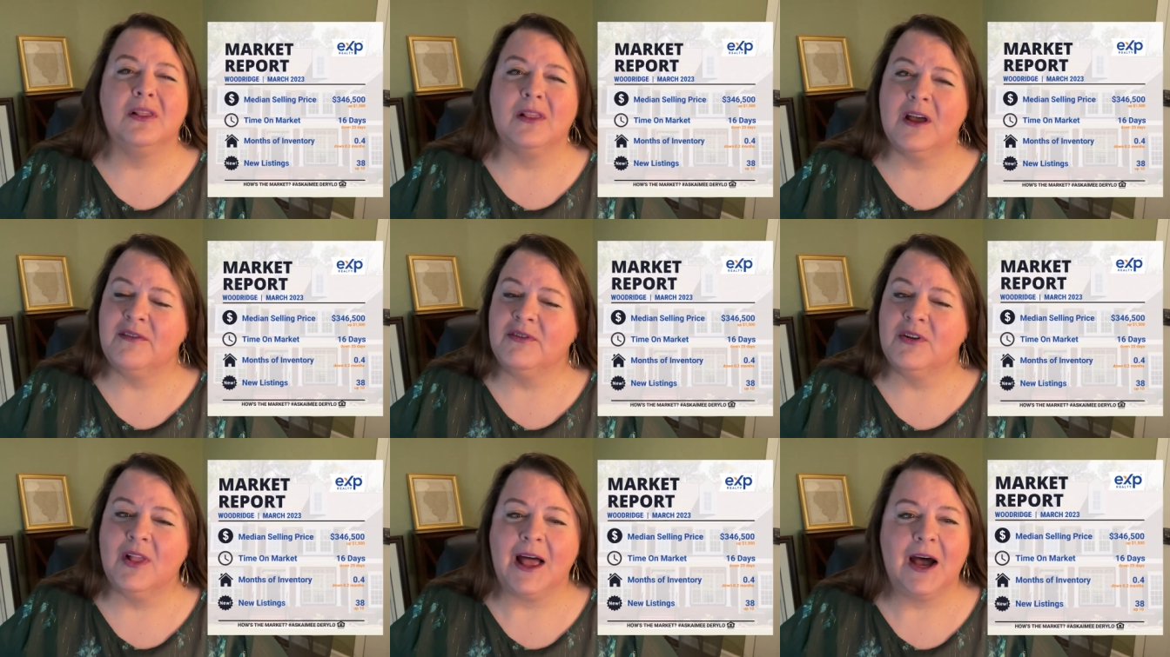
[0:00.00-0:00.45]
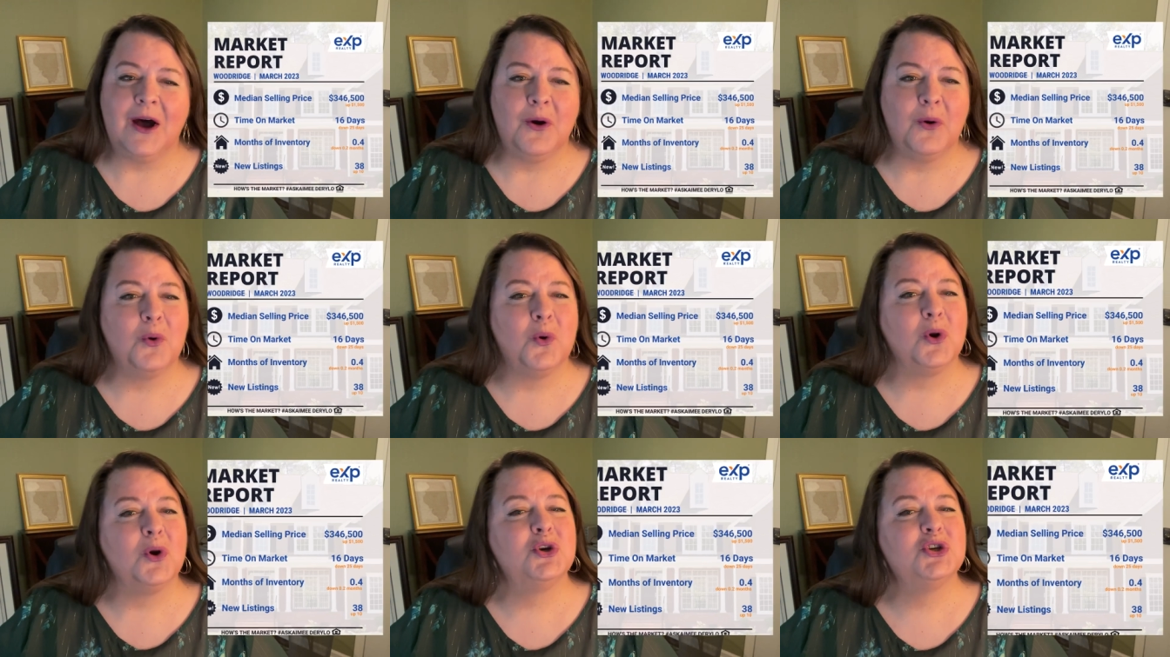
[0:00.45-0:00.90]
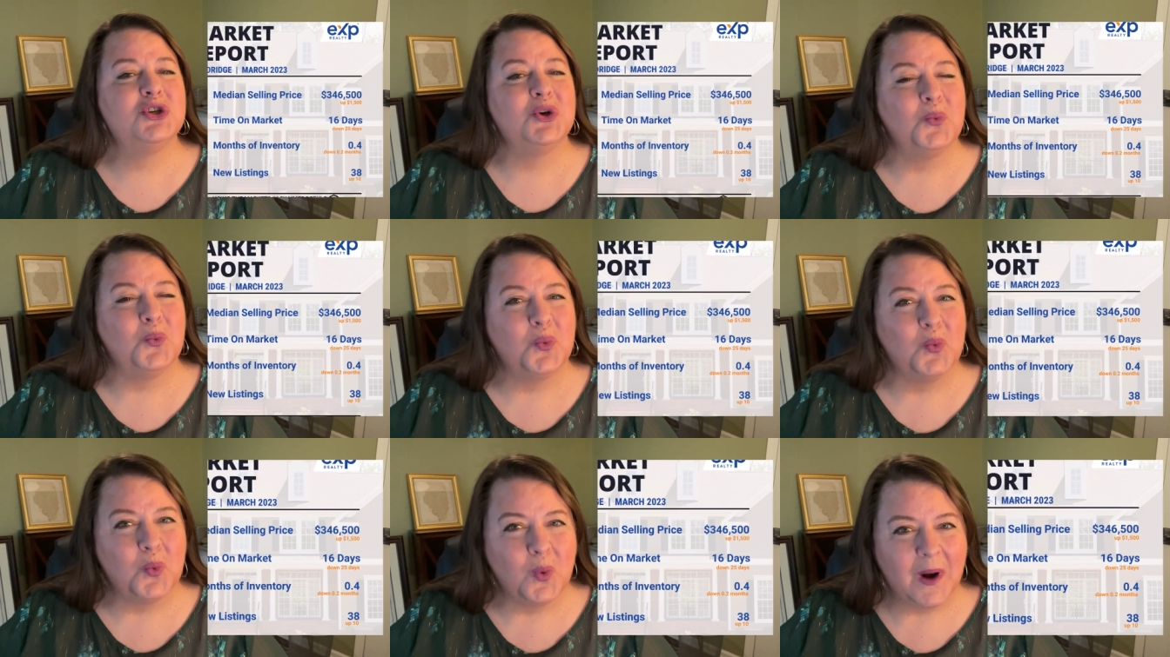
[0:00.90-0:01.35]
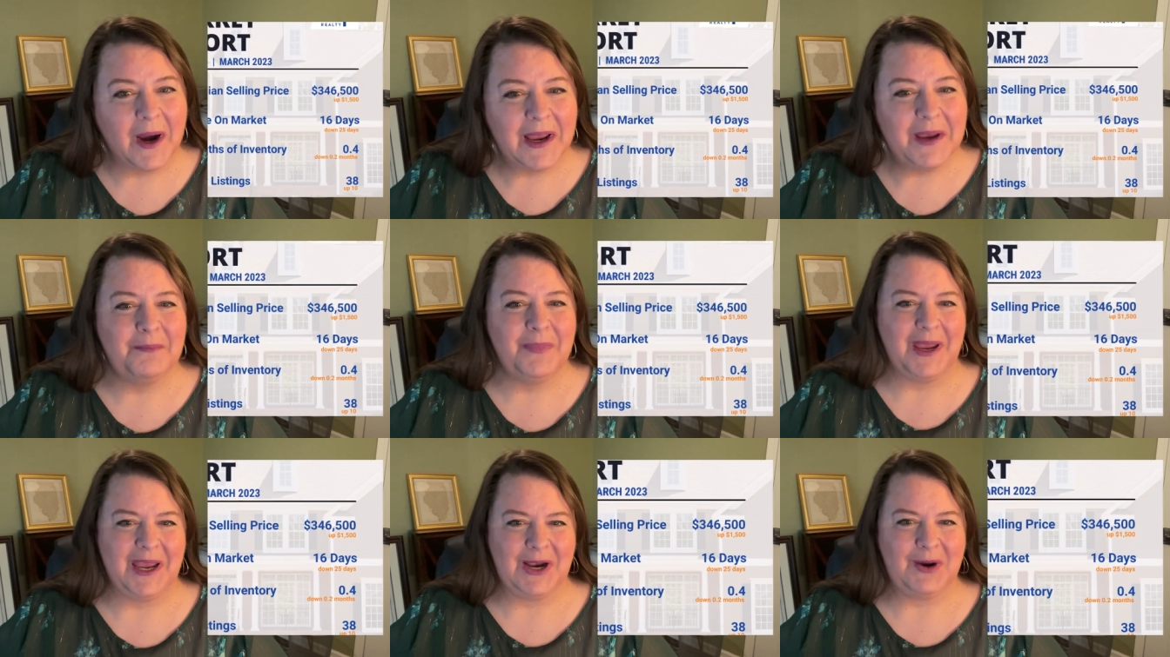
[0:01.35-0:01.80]
level out to
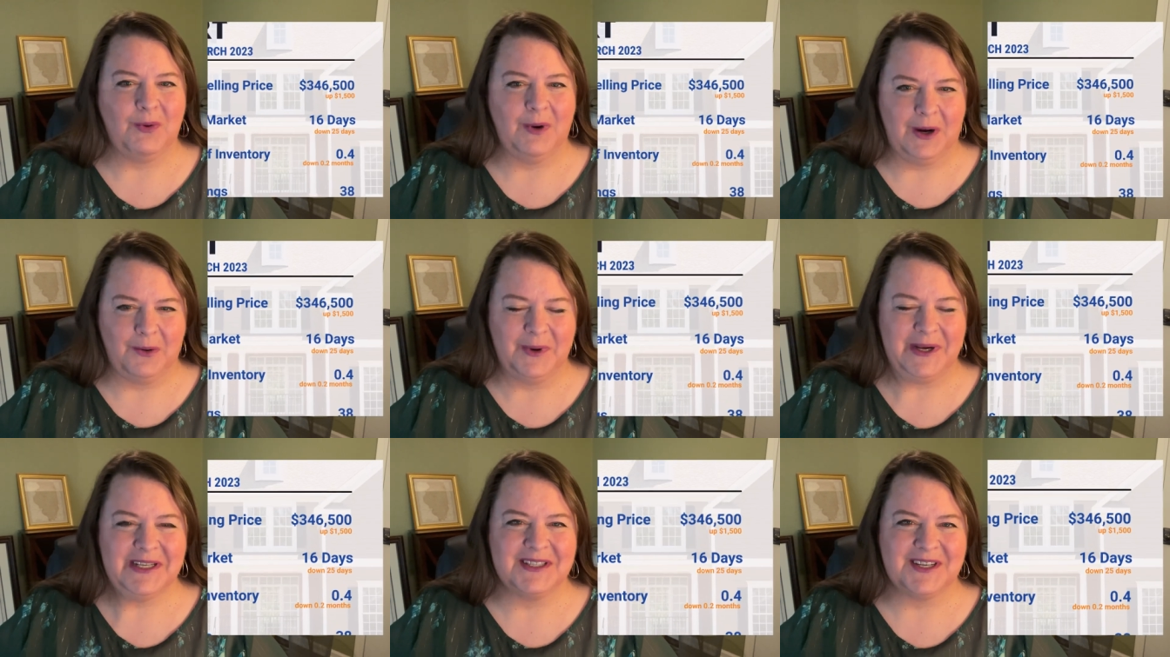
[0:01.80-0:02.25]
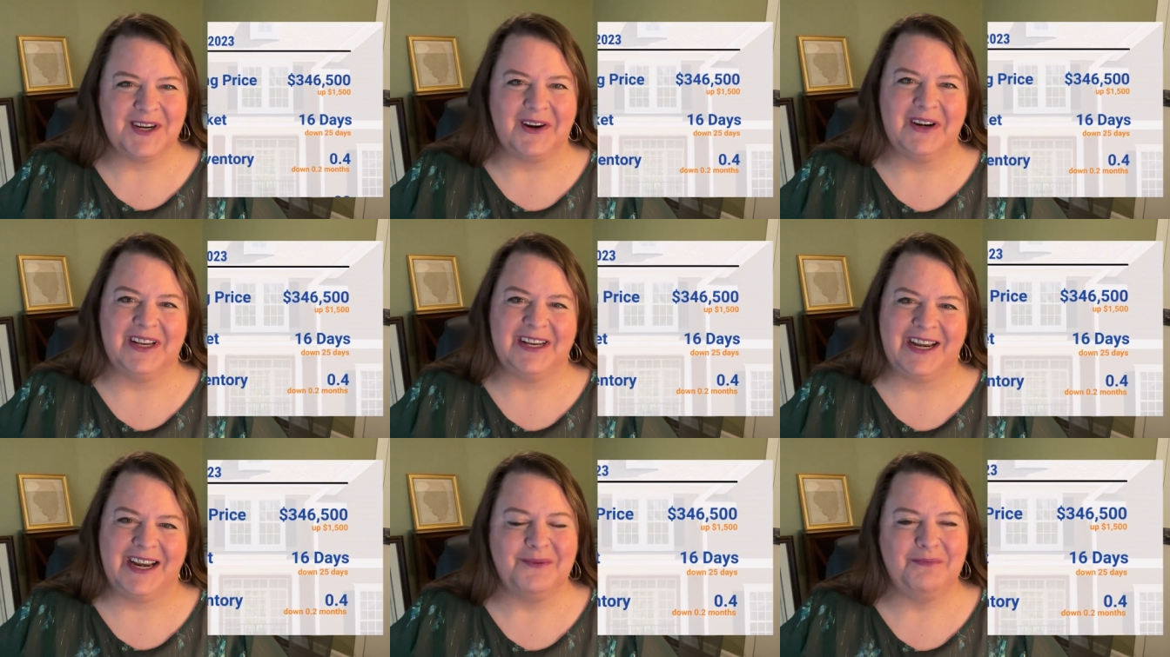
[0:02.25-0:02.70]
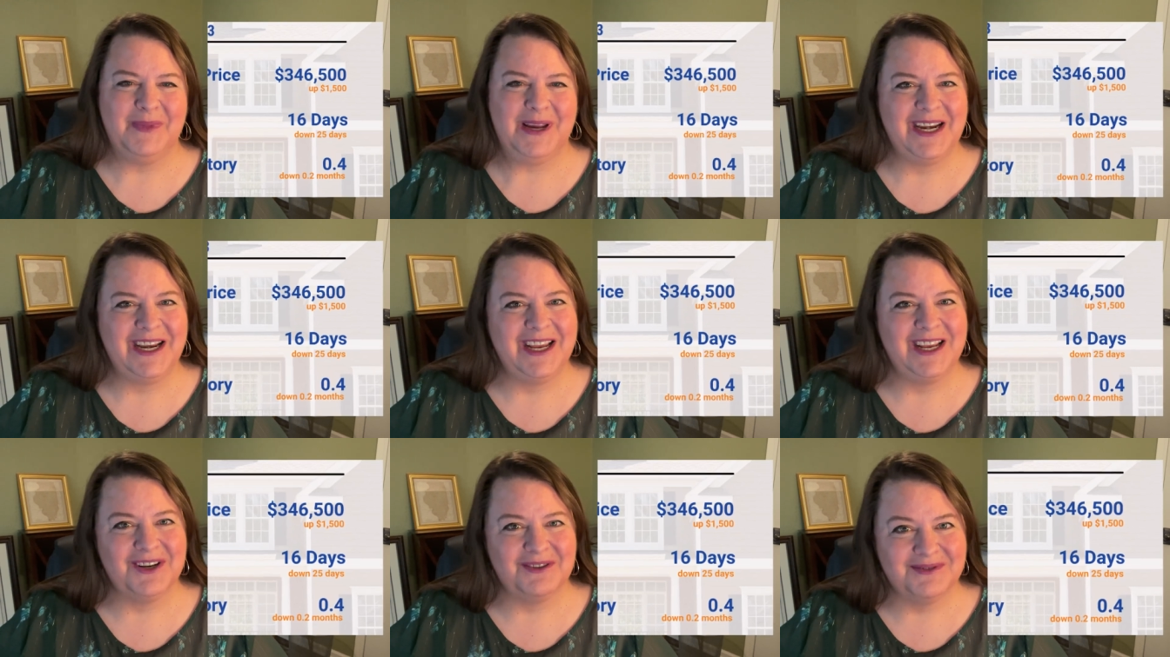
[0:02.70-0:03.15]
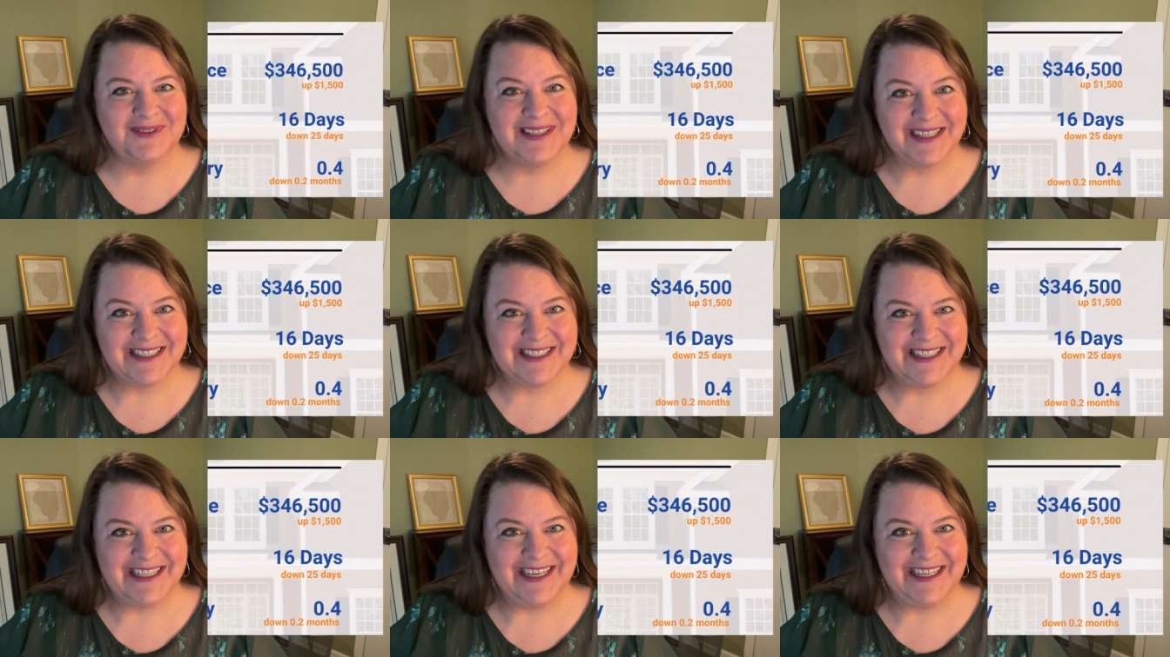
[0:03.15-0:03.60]
right back where we started at a median of
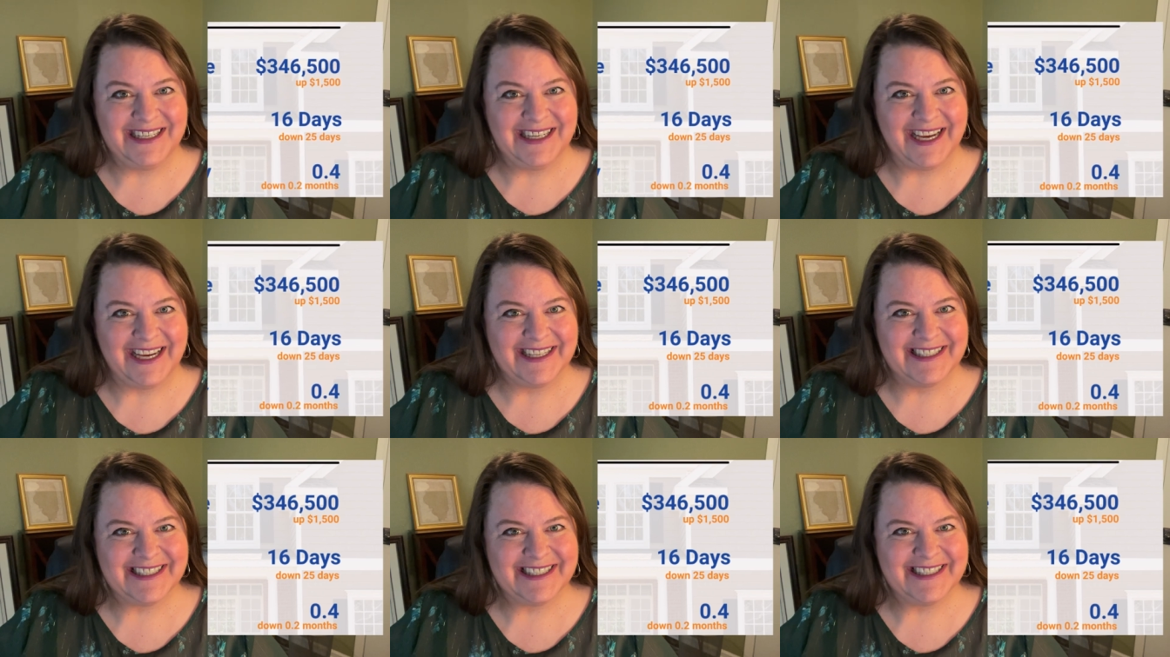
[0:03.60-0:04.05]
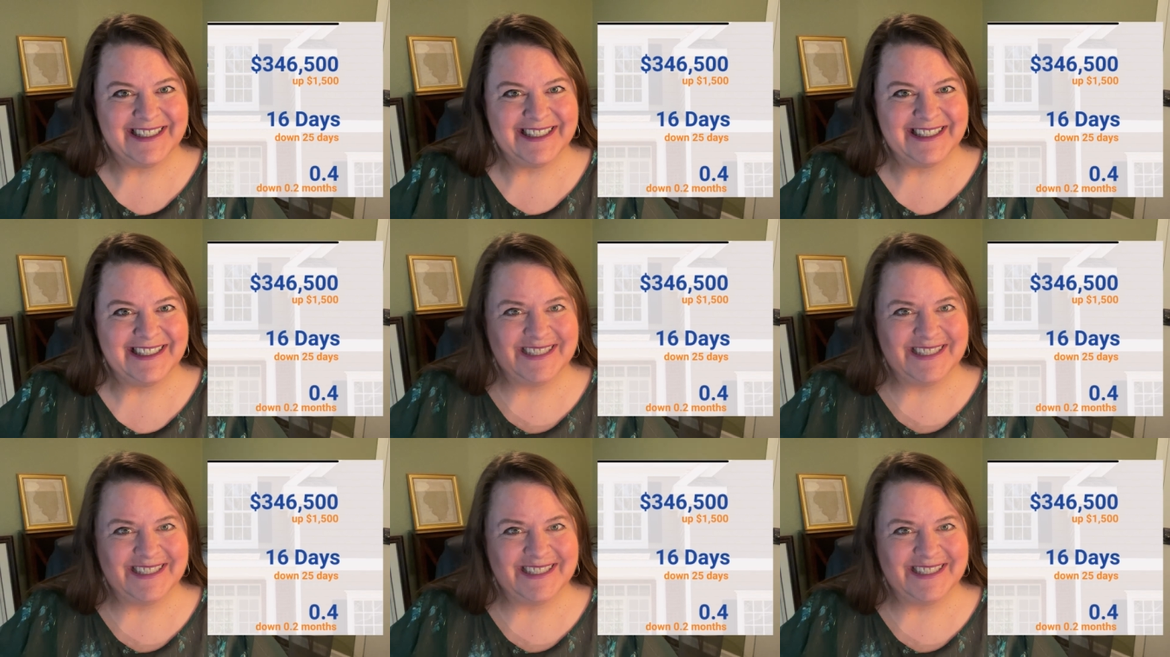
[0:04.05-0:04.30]
16 days.